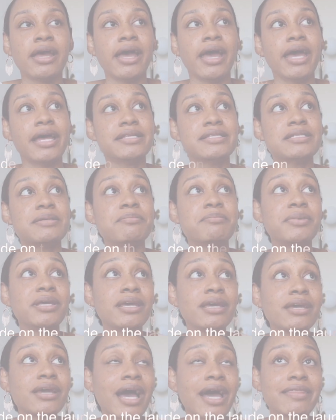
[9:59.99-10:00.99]
And to
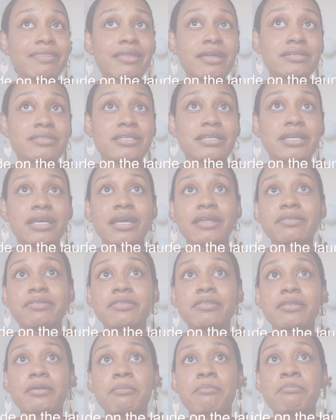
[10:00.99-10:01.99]
me, I think to get the